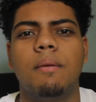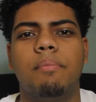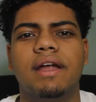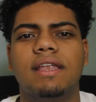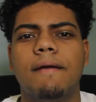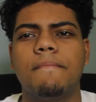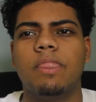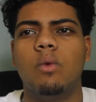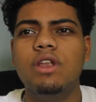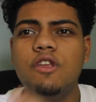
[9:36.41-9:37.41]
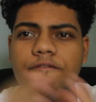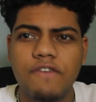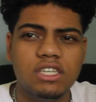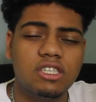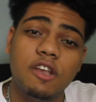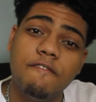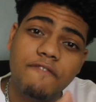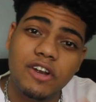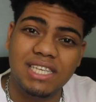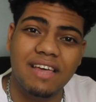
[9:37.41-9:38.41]
But when you first had
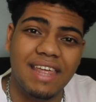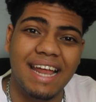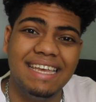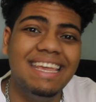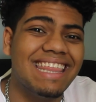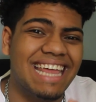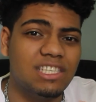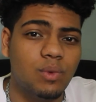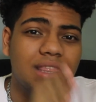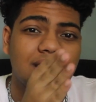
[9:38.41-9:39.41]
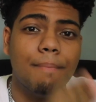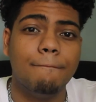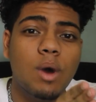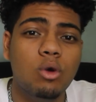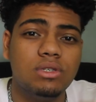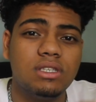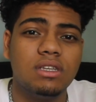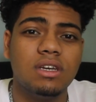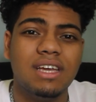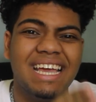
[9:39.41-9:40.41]
that idea, that's when the most
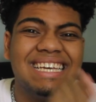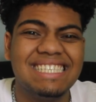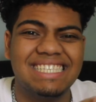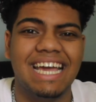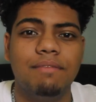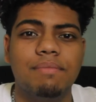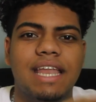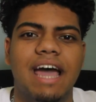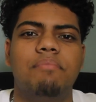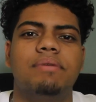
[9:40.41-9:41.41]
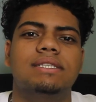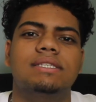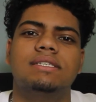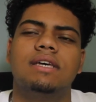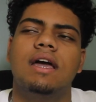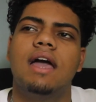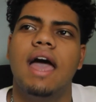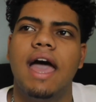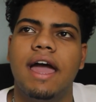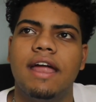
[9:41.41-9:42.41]
excitement happens.
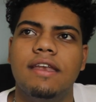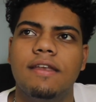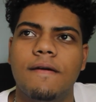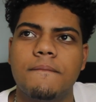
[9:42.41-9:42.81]
And